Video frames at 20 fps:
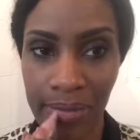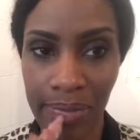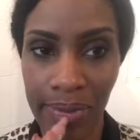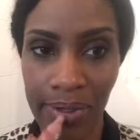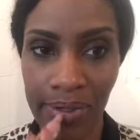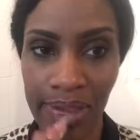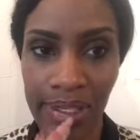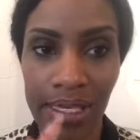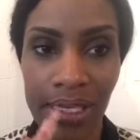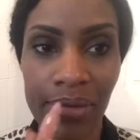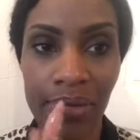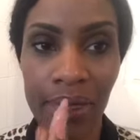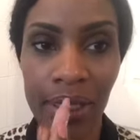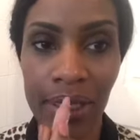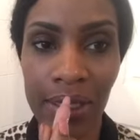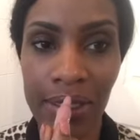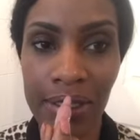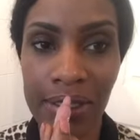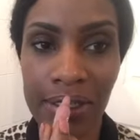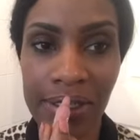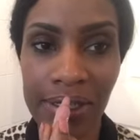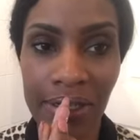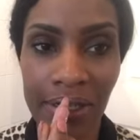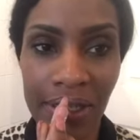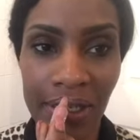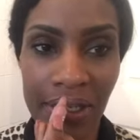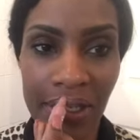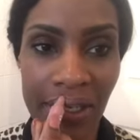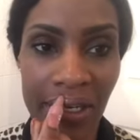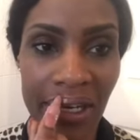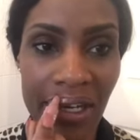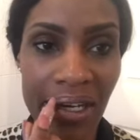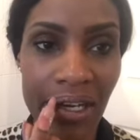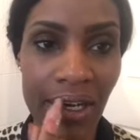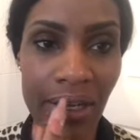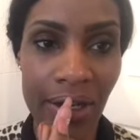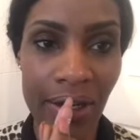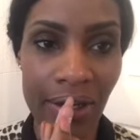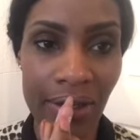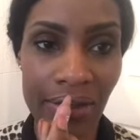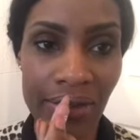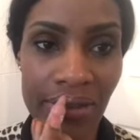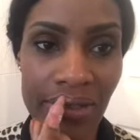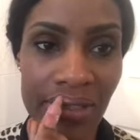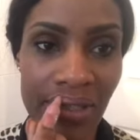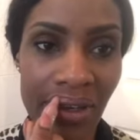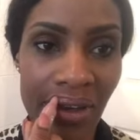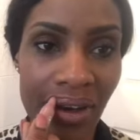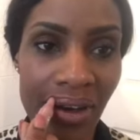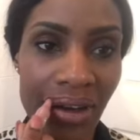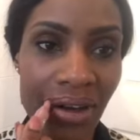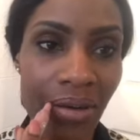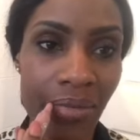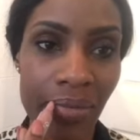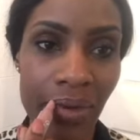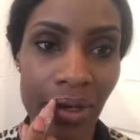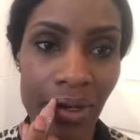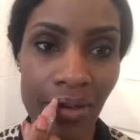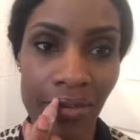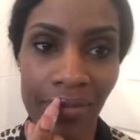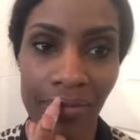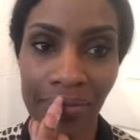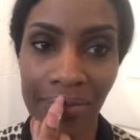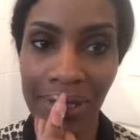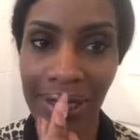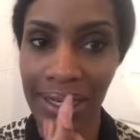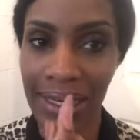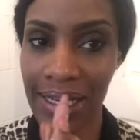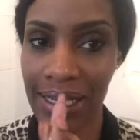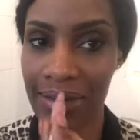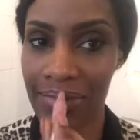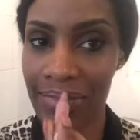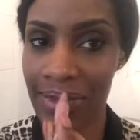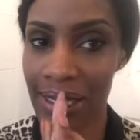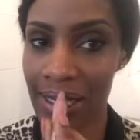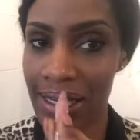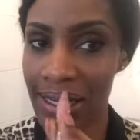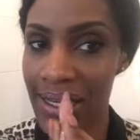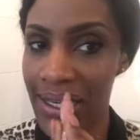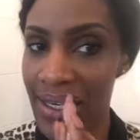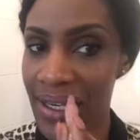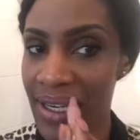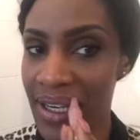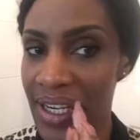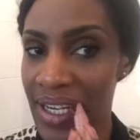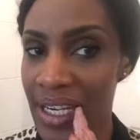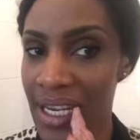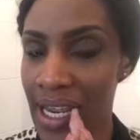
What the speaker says: put the lip gloss on top of my lip line.